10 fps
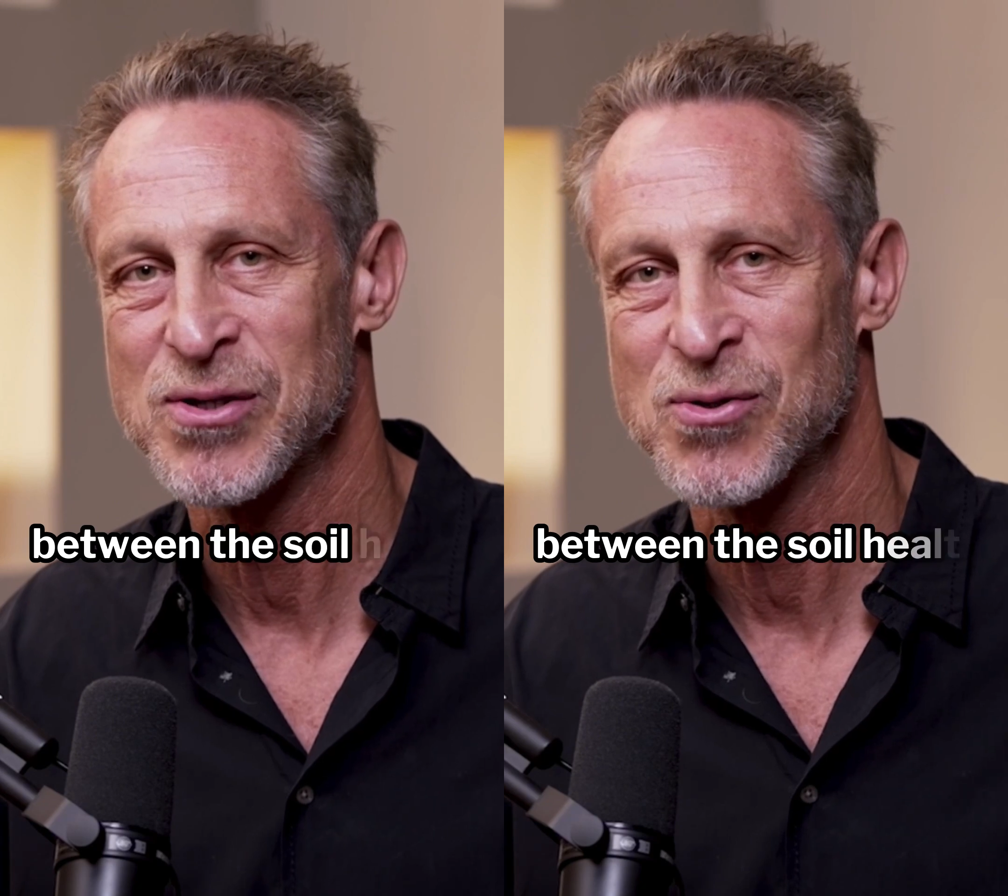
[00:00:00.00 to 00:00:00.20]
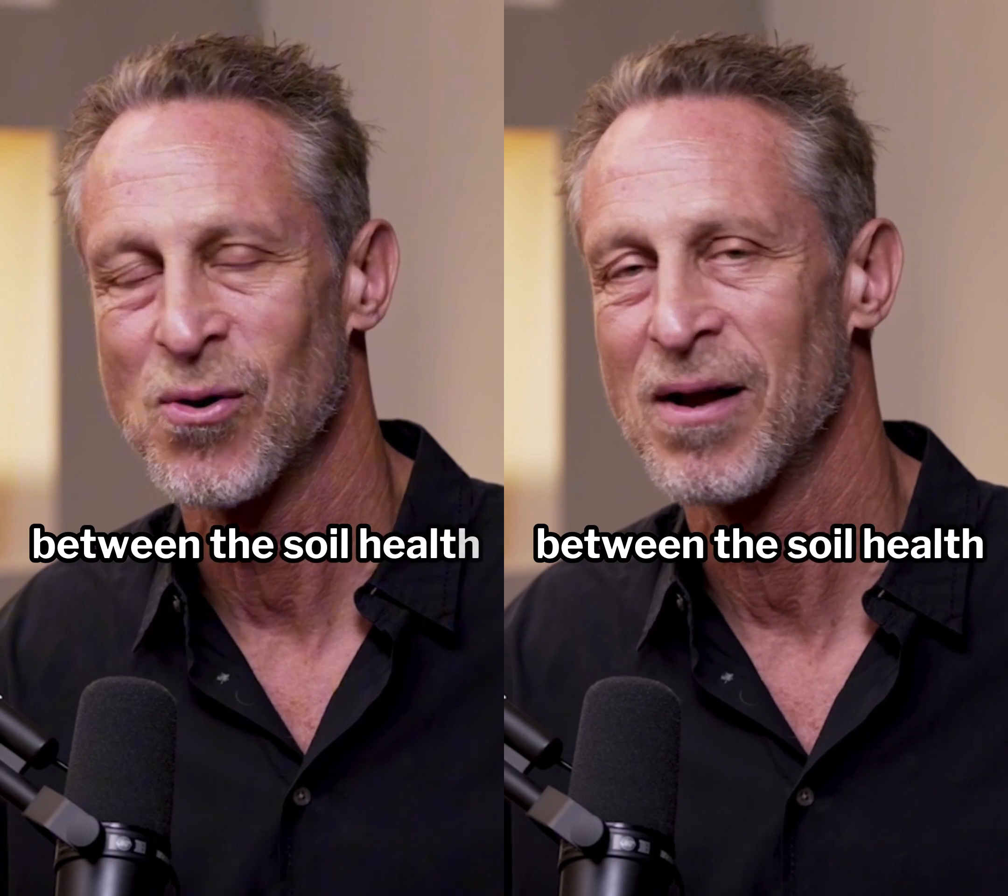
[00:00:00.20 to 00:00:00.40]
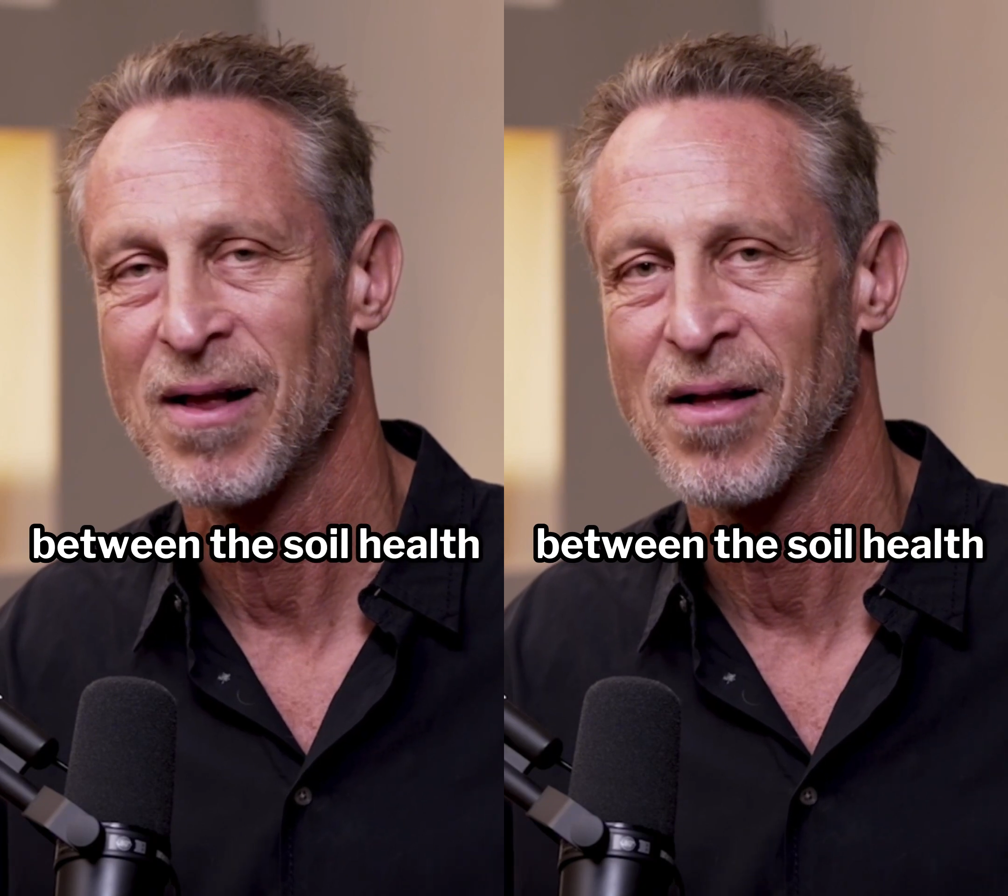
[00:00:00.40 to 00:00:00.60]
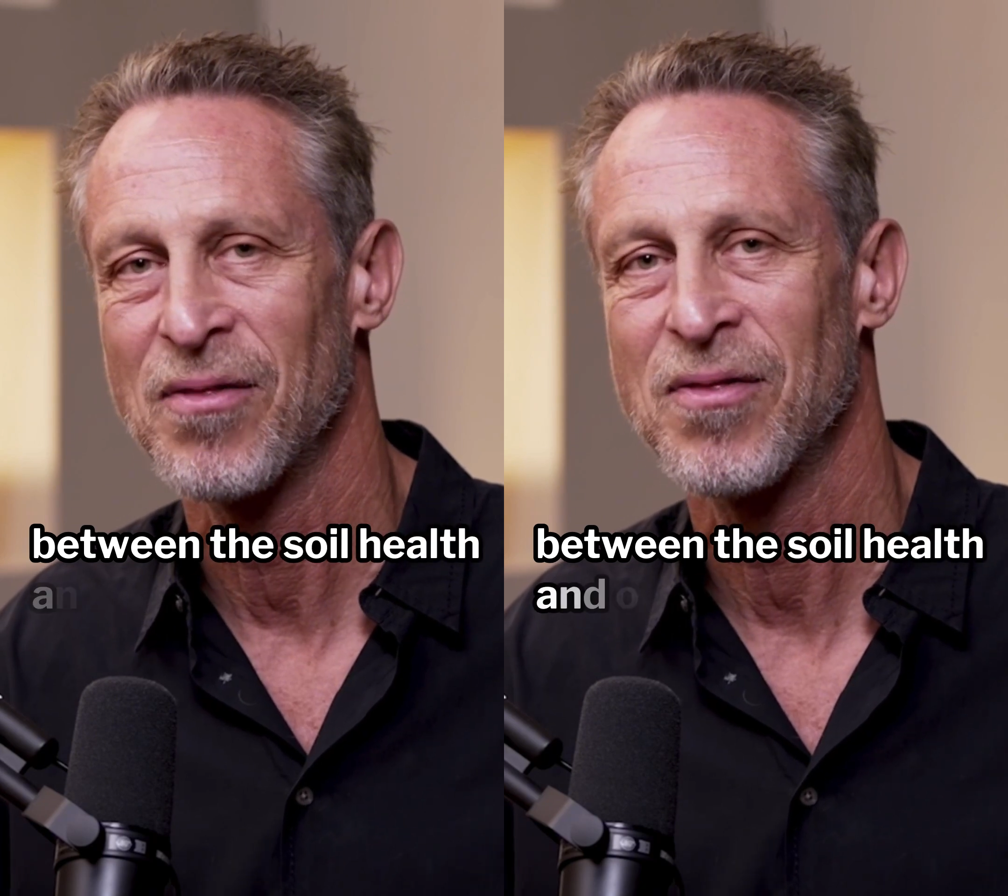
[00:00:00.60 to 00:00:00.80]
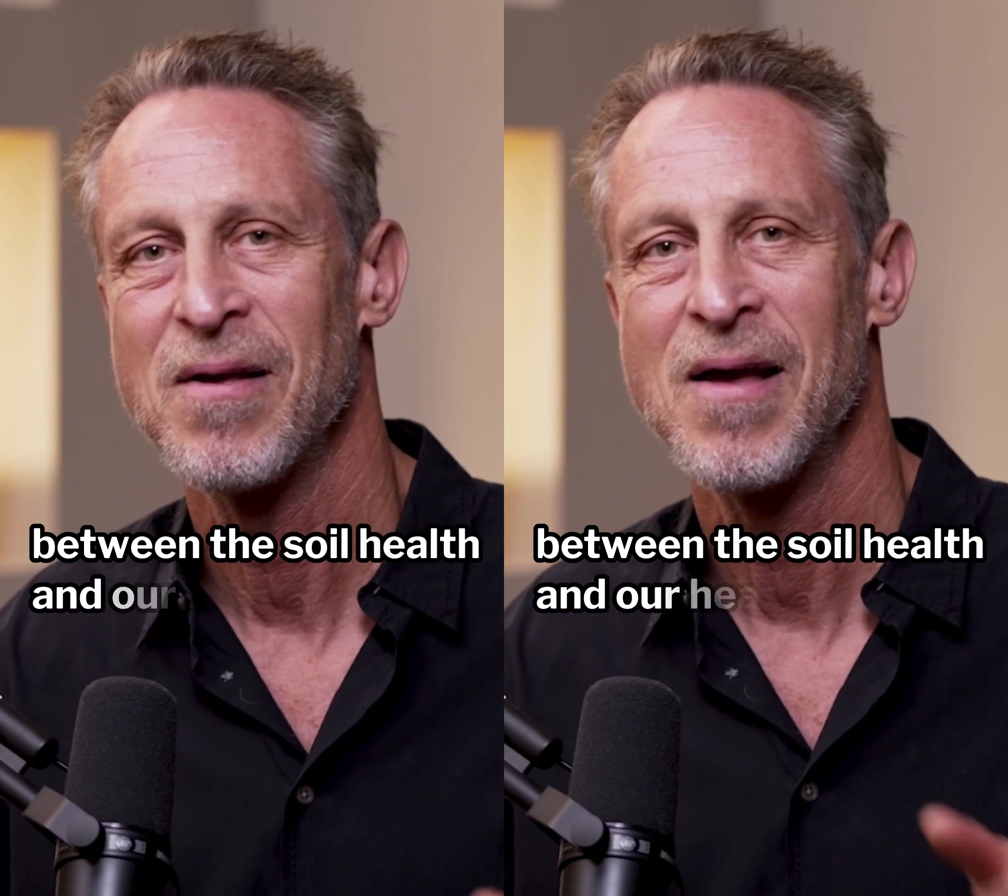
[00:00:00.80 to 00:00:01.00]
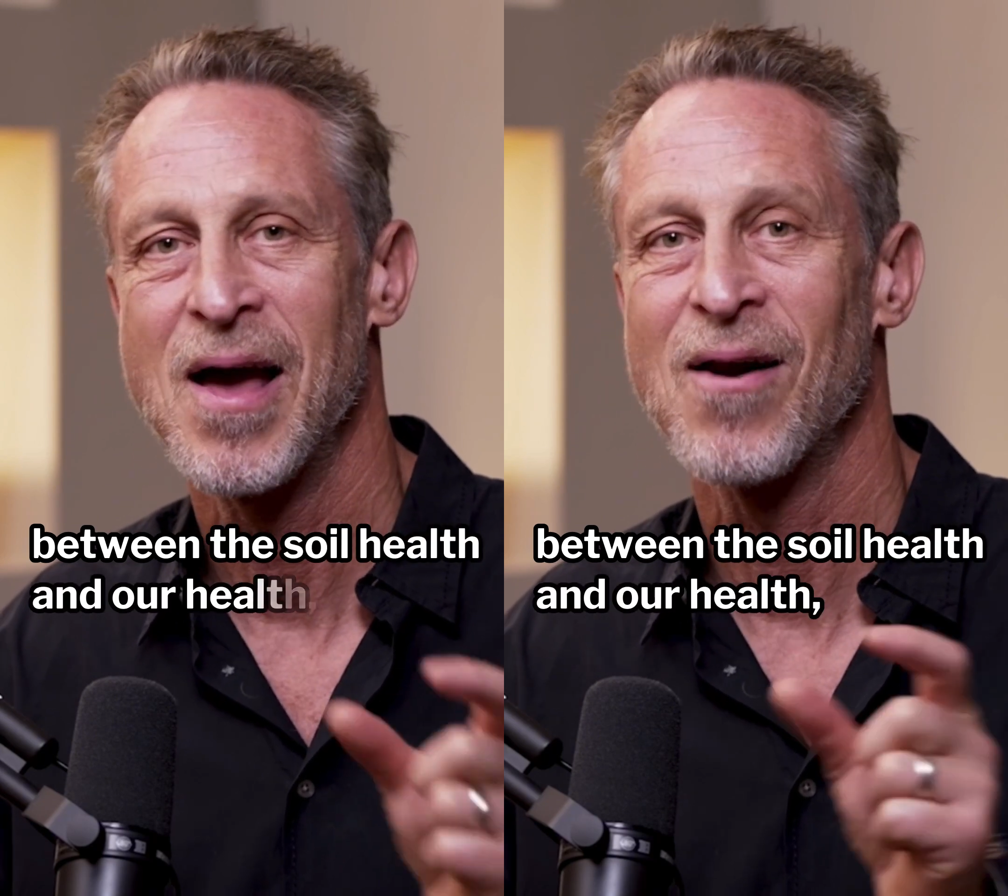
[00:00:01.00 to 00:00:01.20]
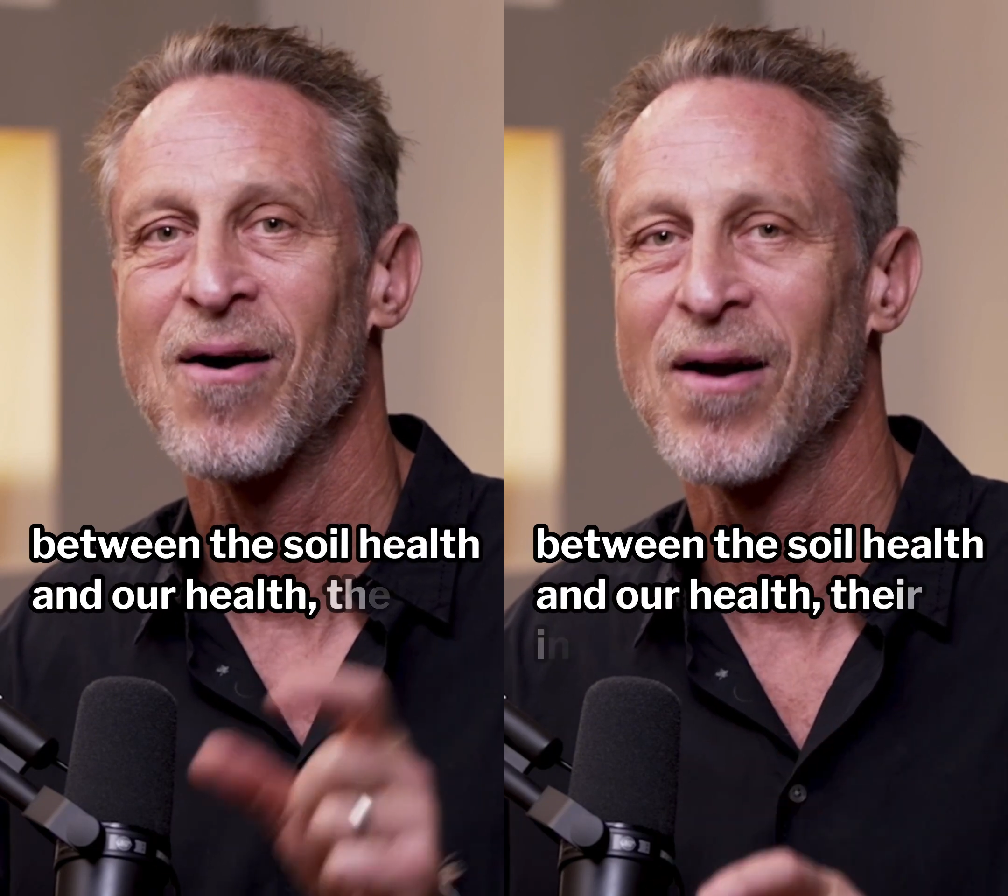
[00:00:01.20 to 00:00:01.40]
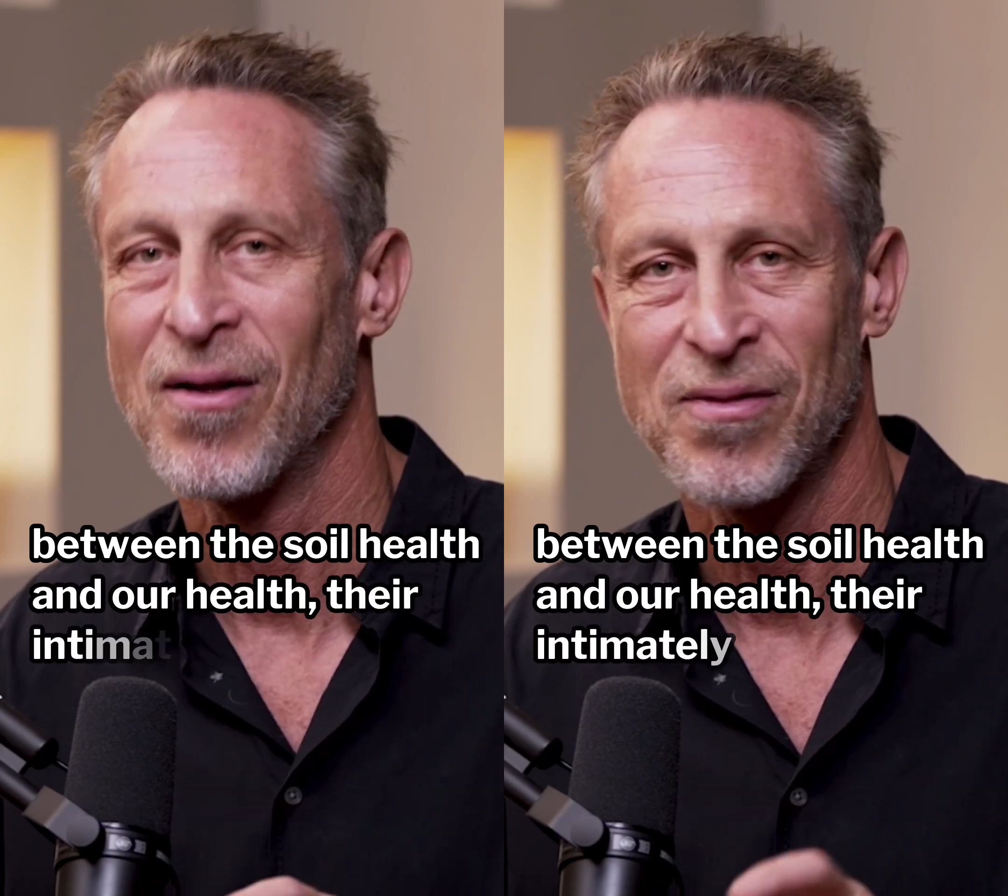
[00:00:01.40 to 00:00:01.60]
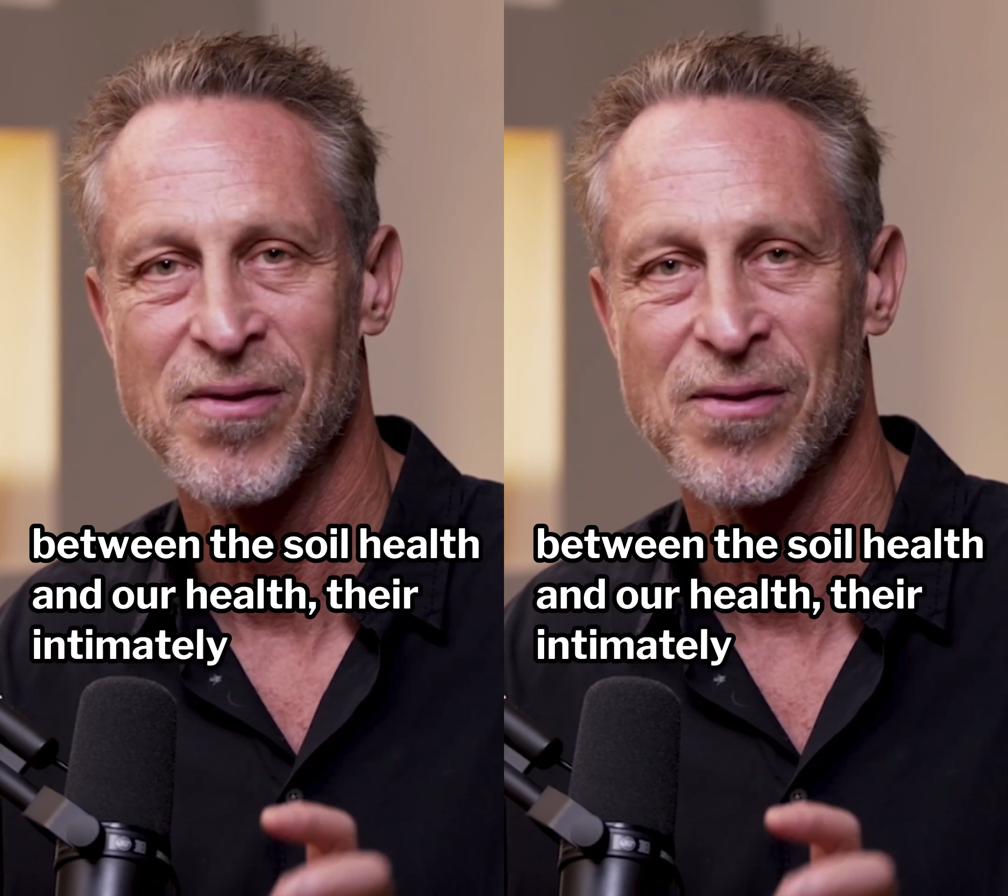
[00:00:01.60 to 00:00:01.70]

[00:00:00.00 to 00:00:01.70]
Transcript: soil health and our health.